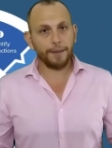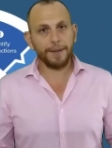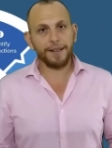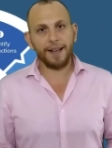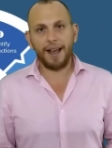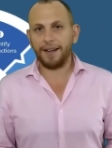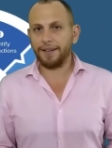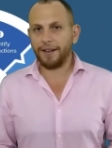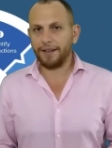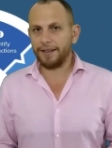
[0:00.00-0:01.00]
debits
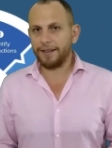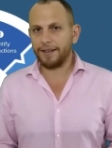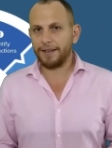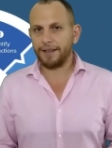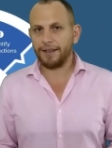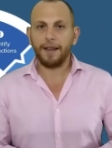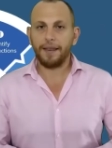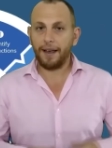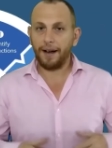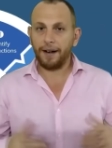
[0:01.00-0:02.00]
and credits?
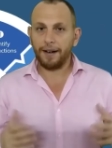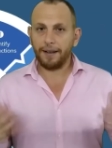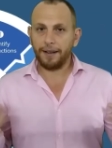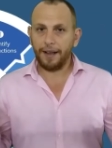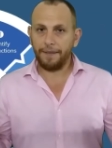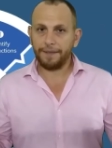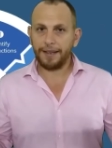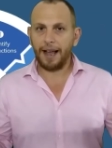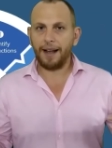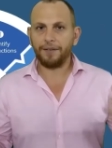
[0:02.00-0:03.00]
They are left
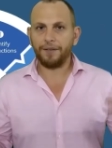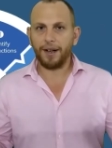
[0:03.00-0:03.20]
and